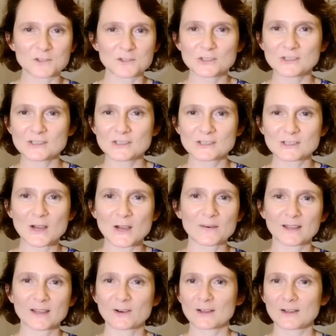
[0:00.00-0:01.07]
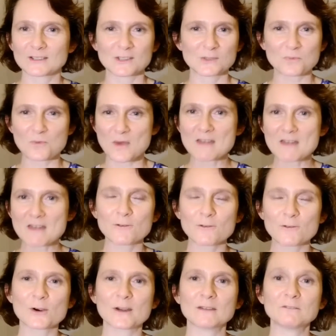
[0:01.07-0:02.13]
juices going and I just went
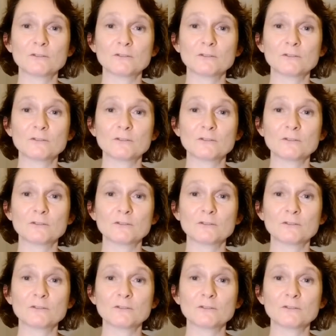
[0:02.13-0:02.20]
for it.